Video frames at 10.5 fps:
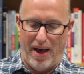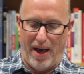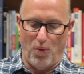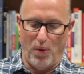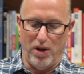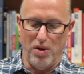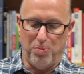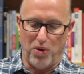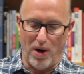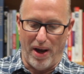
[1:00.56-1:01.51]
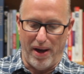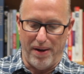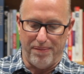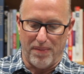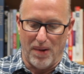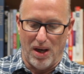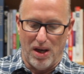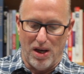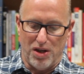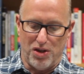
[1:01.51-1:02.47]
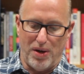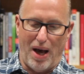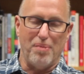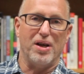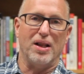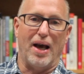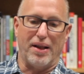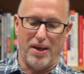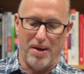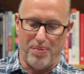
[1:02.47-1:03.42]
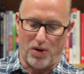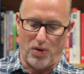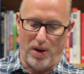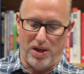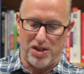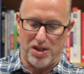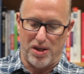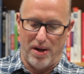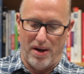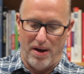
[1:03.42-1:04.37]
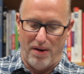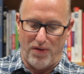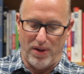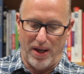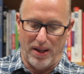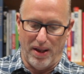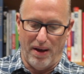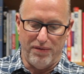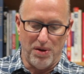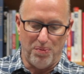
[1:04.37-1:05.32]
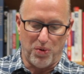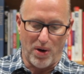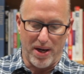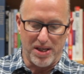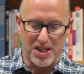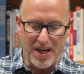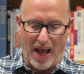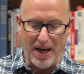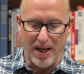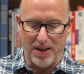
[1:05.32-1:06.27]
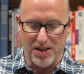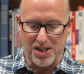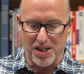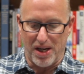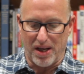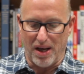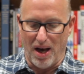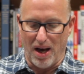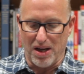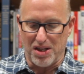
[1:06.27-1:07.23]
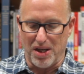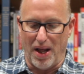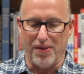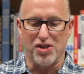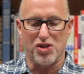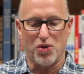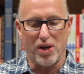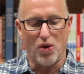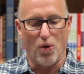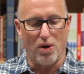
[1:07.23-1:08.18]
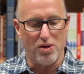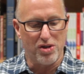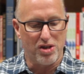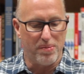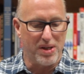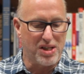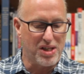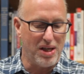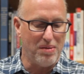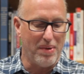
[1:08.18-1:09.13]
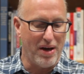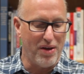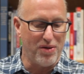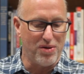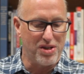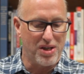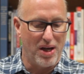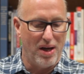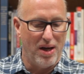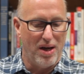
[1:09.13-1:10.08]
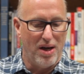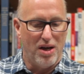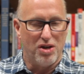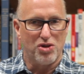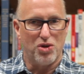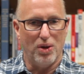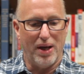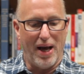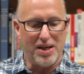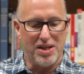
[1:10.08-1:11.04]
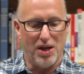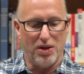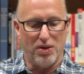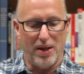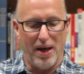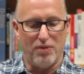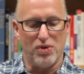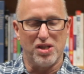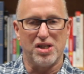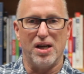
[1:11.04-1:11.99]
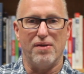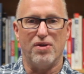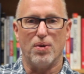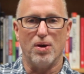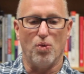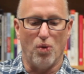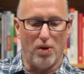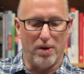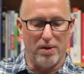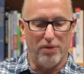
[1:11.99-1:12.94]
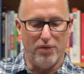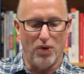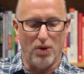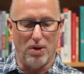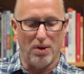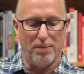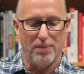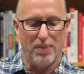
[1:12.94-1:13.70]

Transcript: And when you pray, do not be like the hypocrites, for they love to pray standing in the synagogues and on the street corners to be seen by others. Truly, I tell you, they have received their reward in full.